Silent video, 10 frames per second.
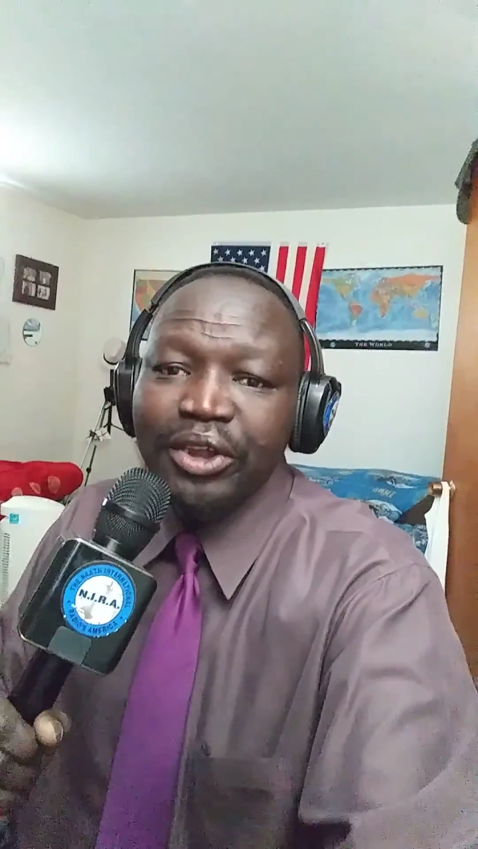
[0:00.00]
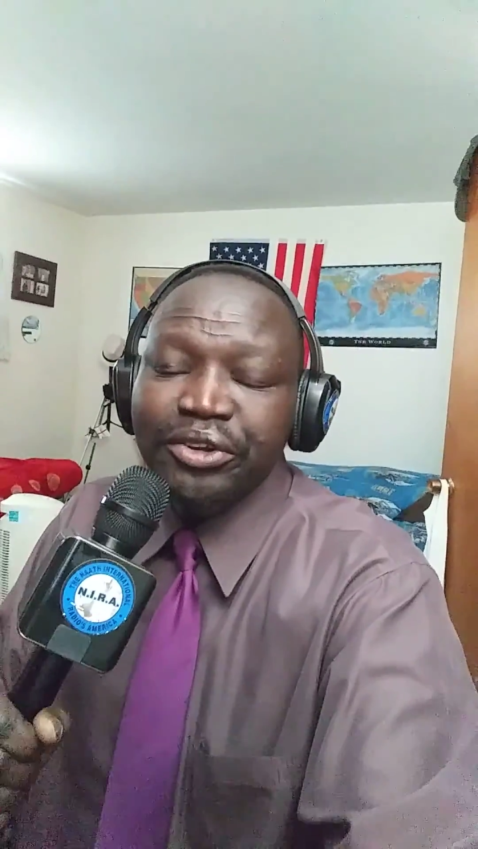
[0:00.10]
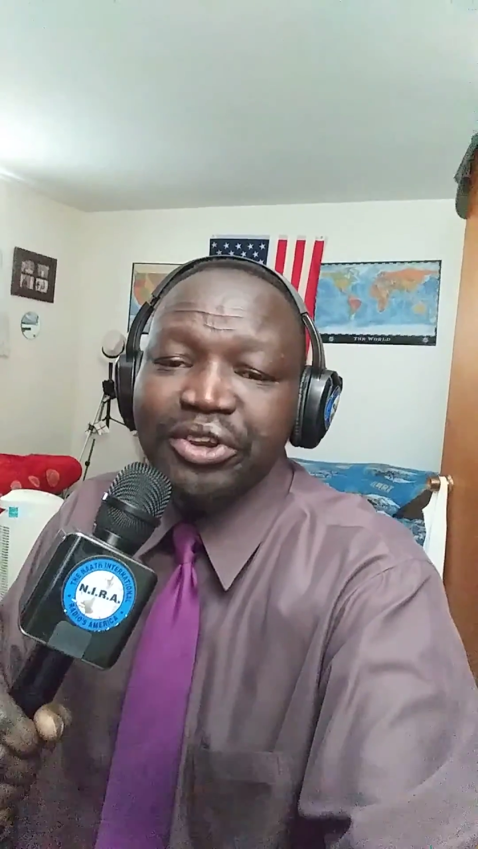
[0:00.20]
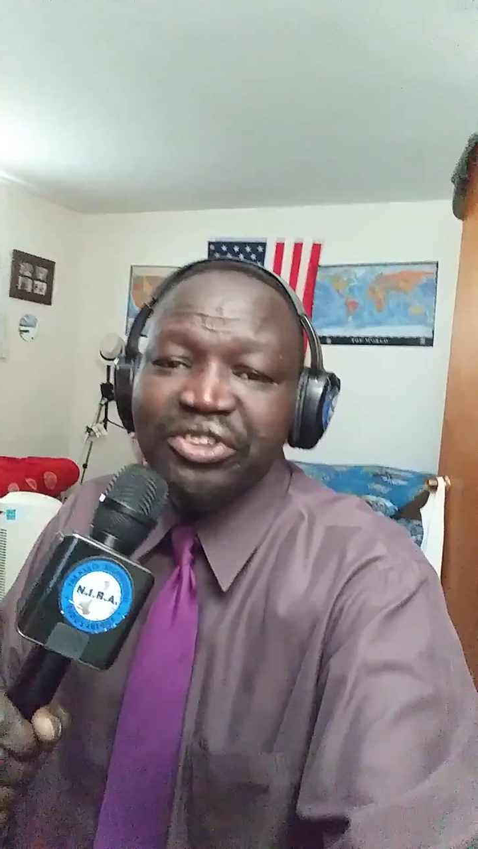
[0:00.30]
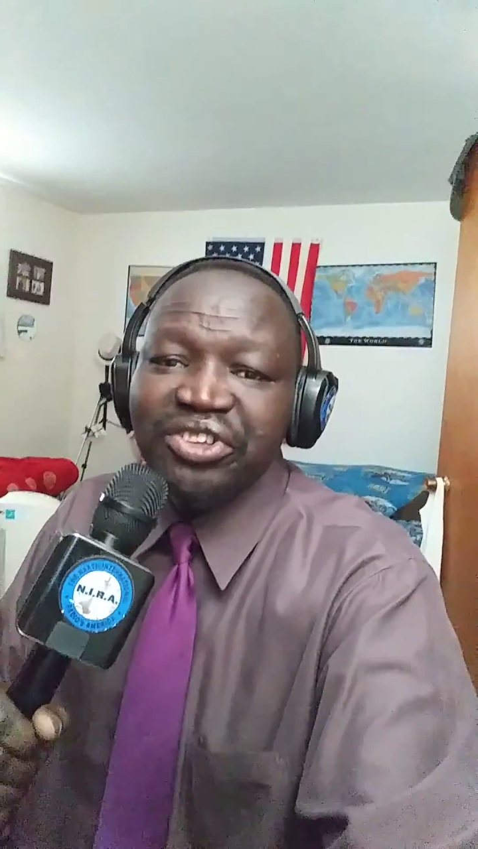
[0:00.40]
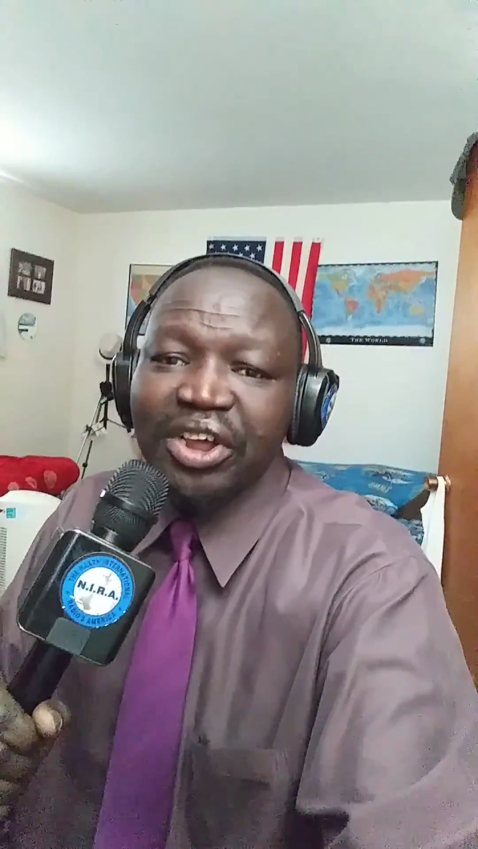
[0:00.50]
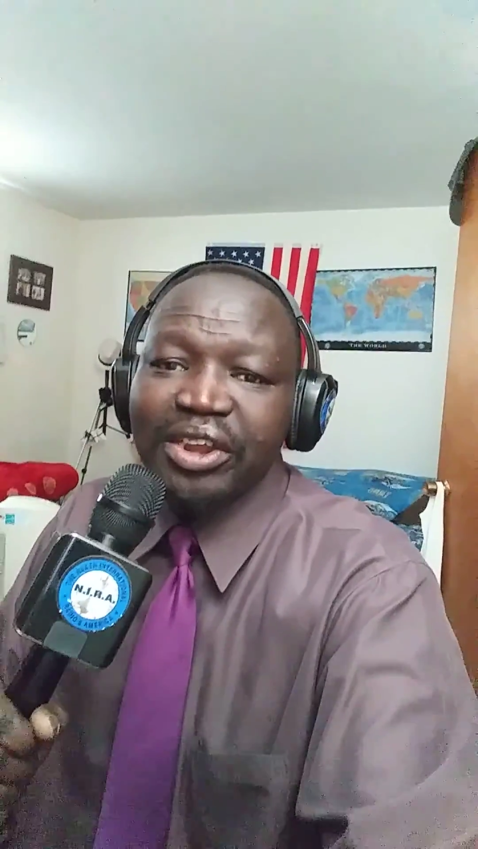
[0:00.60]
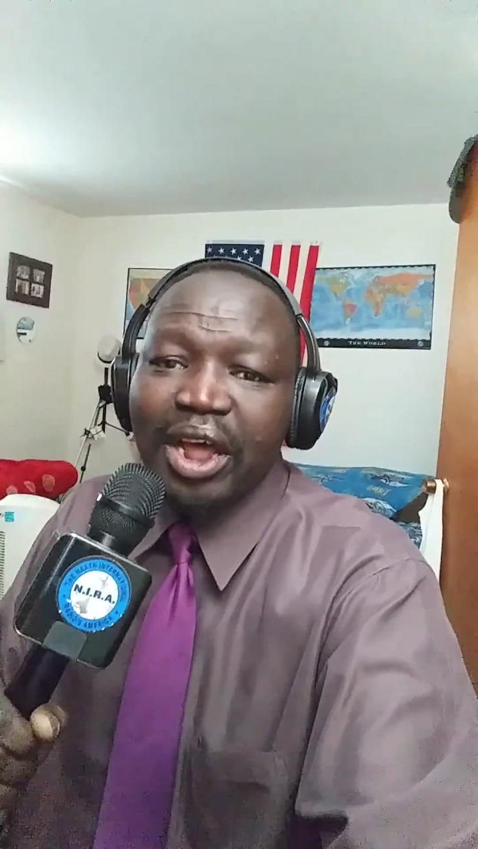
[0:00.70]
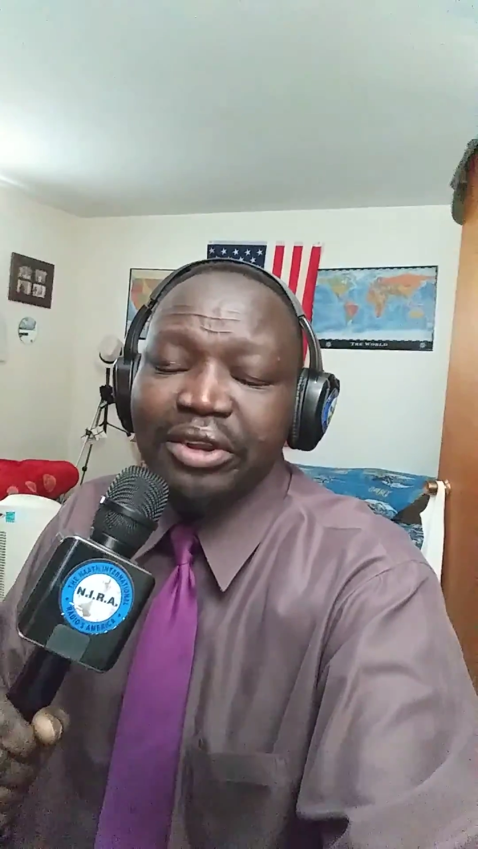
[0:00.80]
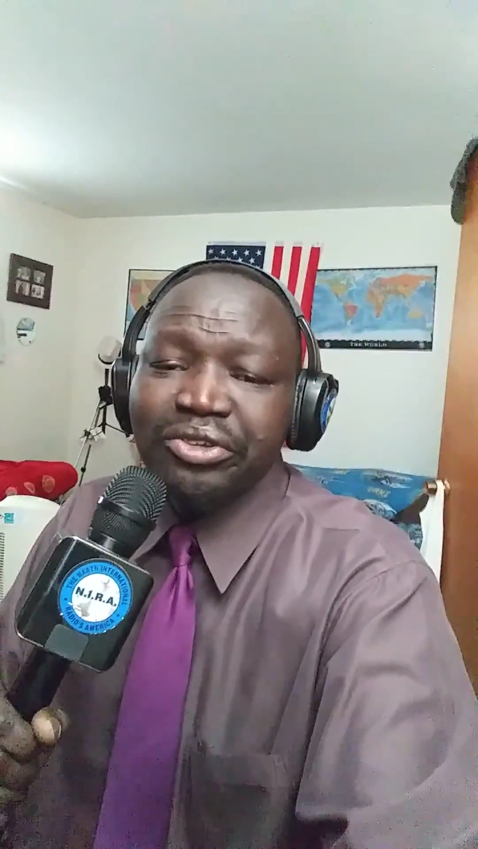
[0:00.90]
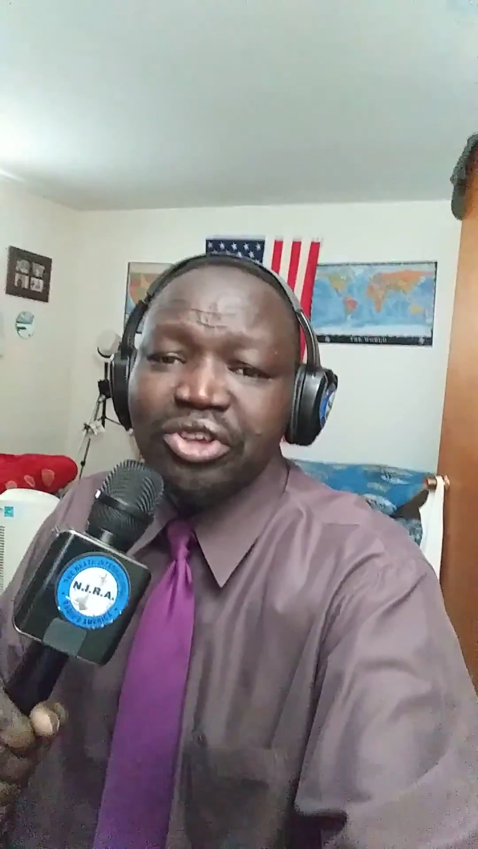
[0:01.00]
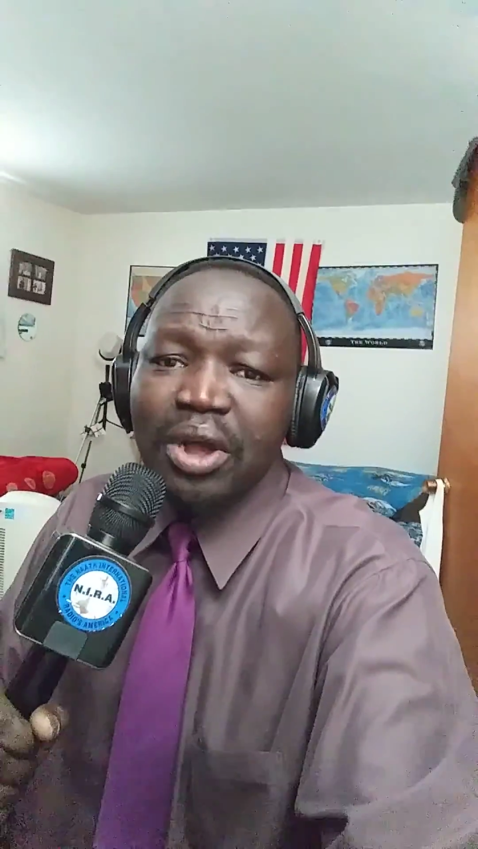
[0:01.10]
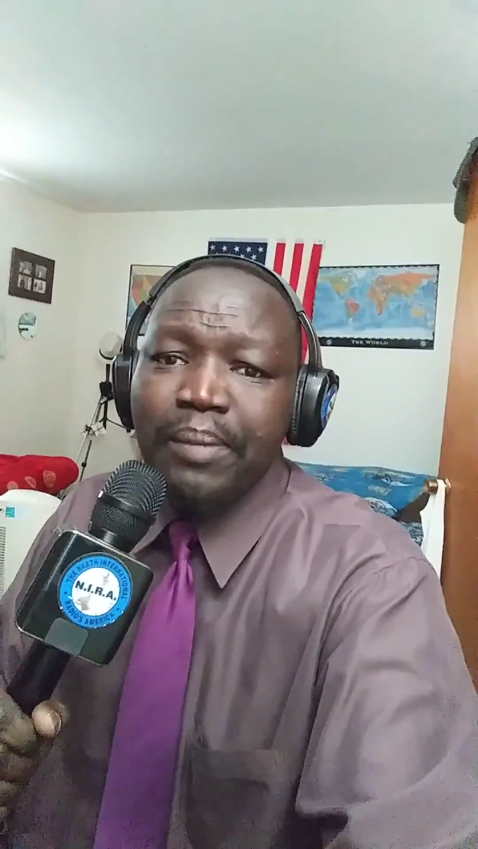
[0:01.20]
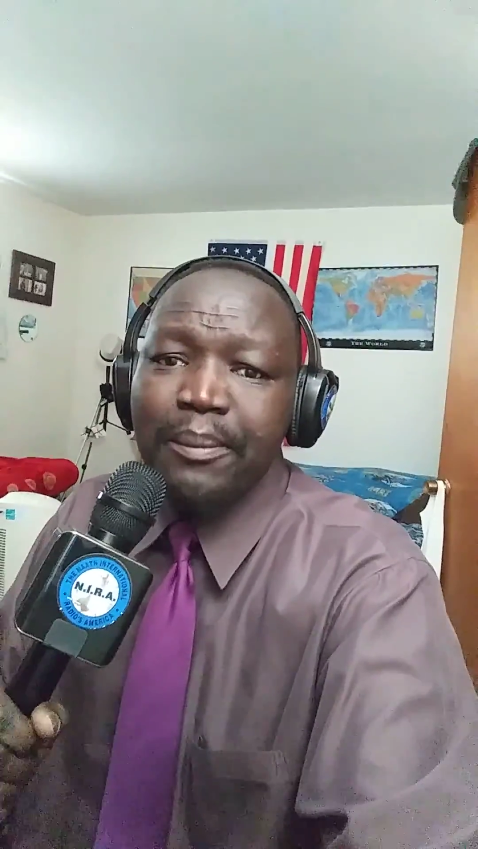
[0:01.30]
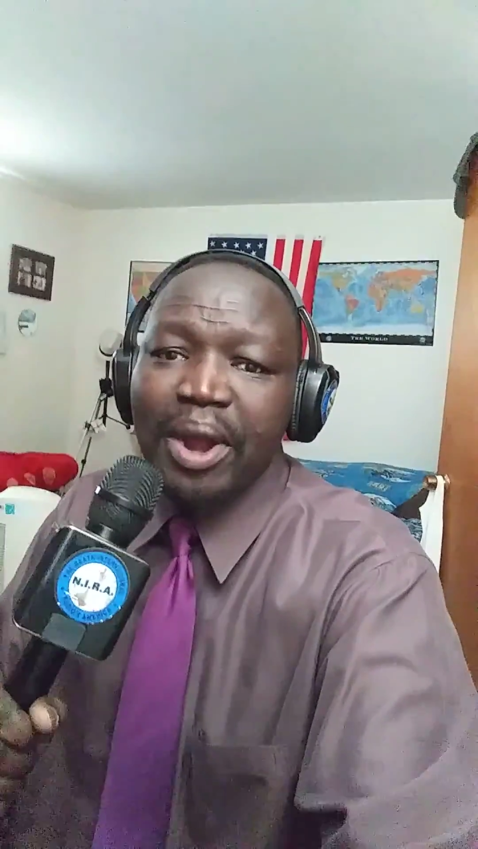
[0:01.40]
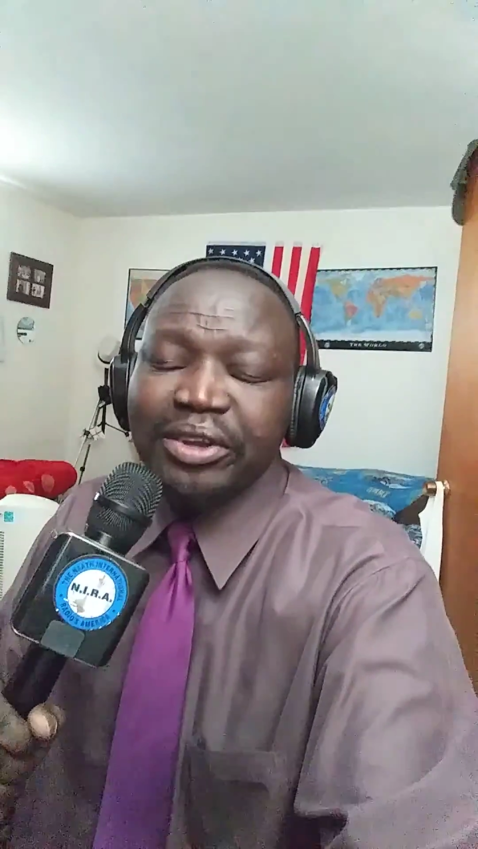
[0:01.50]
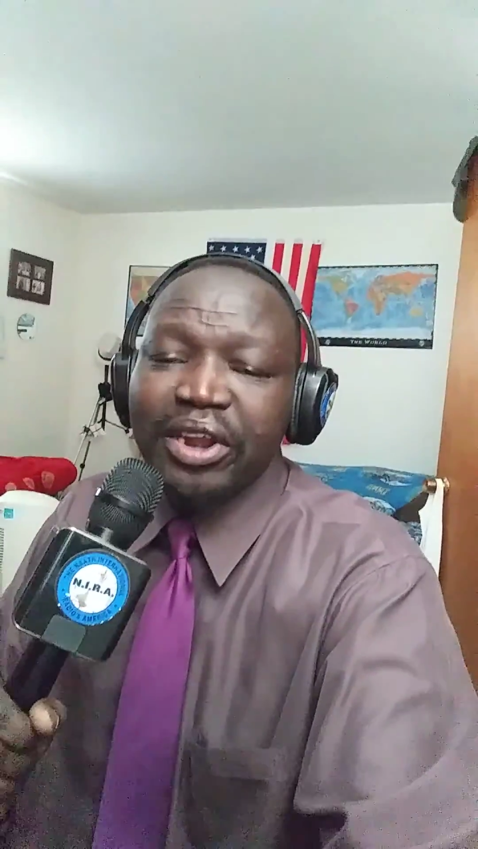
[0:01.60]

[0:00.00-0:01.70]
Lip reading: Tin here Lara Chigabumat